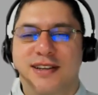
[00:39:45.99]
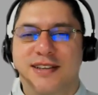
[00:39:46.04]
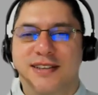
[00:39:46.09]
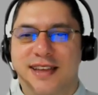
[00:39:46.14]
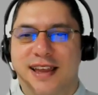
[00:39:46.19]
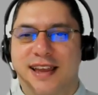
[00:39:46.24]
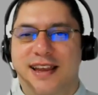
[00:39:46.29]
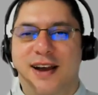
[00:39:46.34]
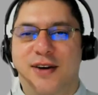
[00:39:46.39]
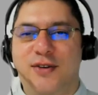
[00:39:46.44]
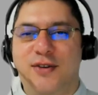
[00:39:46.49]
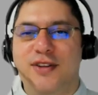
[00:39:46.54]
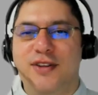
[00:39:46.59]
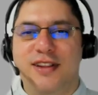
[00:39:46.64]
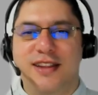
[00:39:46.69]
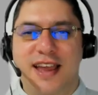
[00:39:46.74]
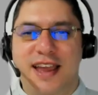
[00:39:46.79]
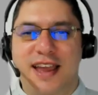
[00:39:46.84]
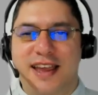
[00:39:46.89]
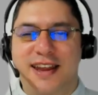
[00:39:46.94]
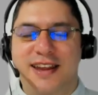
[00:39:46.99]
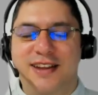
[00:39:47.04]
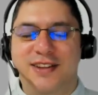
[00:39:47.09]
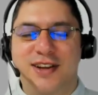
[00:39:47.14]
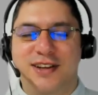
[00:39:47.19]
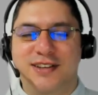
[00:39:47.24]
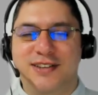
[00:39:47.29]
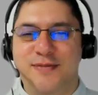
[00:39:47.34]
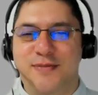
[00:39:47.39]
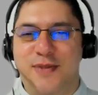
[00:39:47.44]
take out the lady it
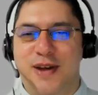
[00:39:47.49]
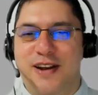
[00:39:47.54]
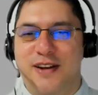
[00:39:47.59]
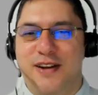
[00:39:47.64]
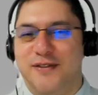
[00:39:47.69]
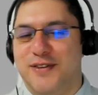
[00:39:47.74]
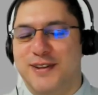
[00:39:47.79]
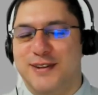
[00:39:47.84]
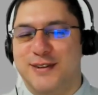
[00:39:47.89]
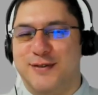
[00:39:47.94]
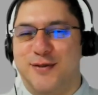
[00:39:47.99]
doesn't matter if it's